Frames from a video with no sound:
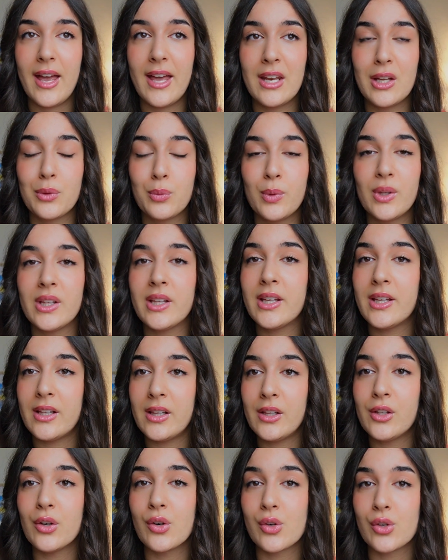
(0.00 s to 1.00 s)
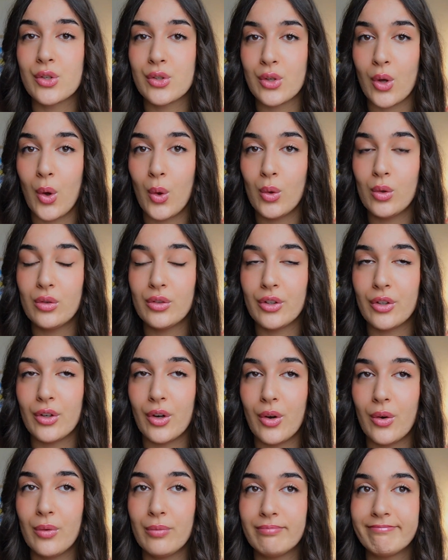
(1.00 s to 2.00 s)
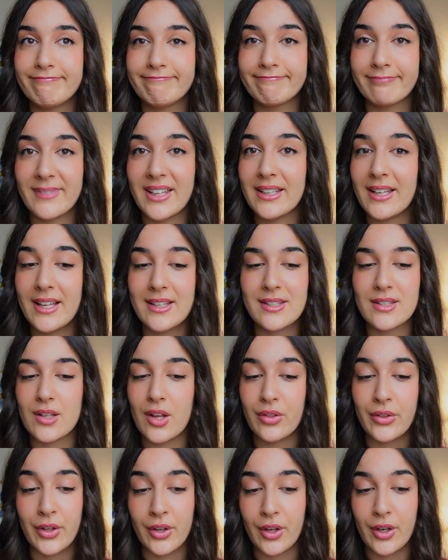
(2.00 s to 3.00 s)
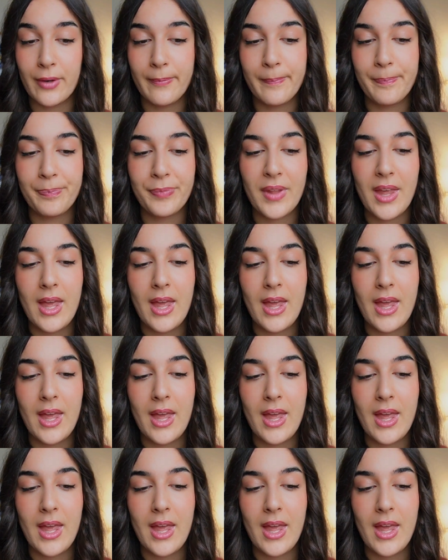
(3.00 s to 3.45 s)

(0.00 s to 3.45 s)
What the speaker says: and it will kill your soul, you know. That's not good.